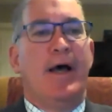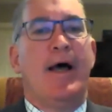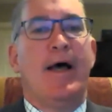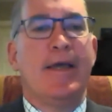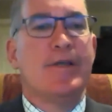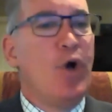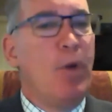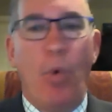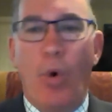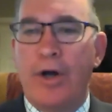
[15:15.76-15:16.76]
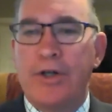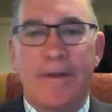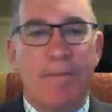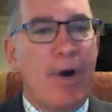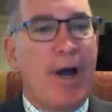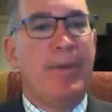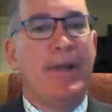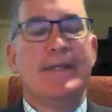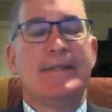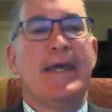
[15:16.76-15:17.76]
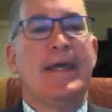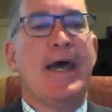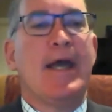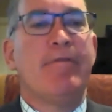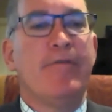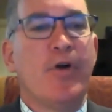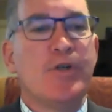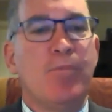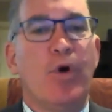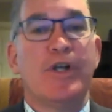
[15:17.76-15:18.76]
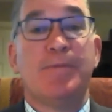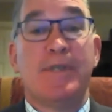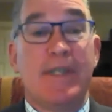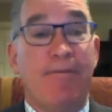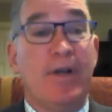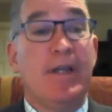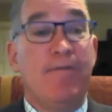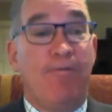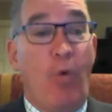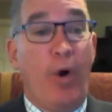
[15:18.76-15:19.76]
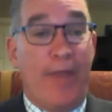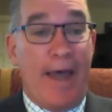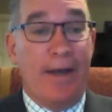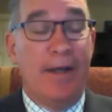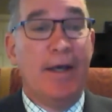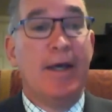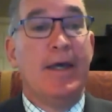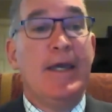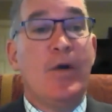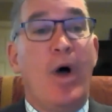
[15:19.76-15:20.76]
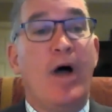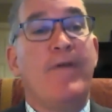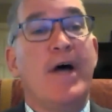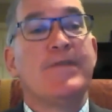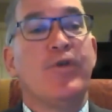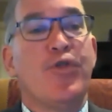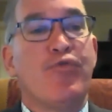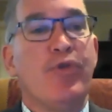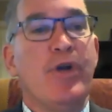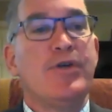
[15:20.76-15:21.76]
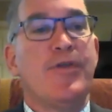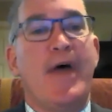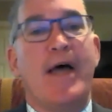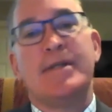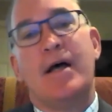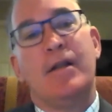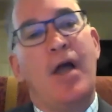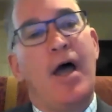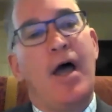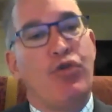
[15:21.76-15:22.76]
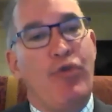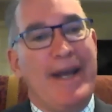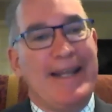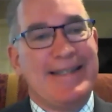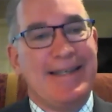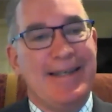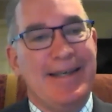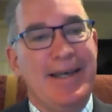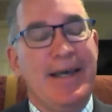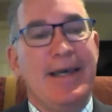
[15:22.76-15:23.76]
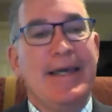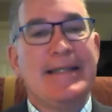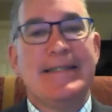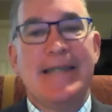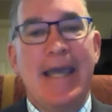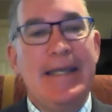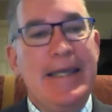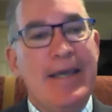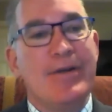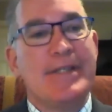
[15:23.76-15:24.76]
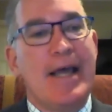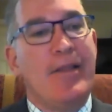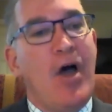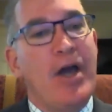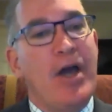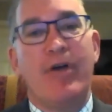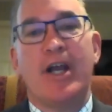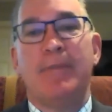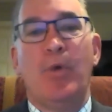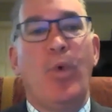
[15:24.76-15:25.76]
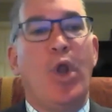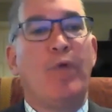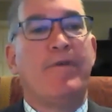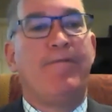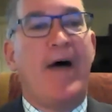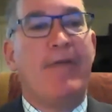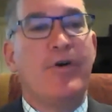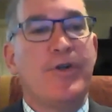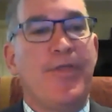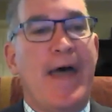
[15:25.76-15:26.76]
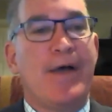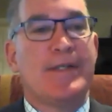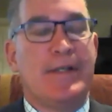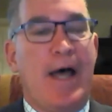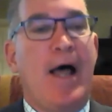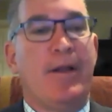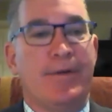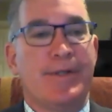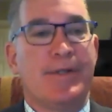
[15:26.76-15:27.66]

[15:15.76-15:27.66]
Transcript: He has no mortgage on the property. He's taking out a reverse mortgage specifically for that. he qualifies for a $300,000 line of credit. In 10 years, that line of credit could be well over $500,000.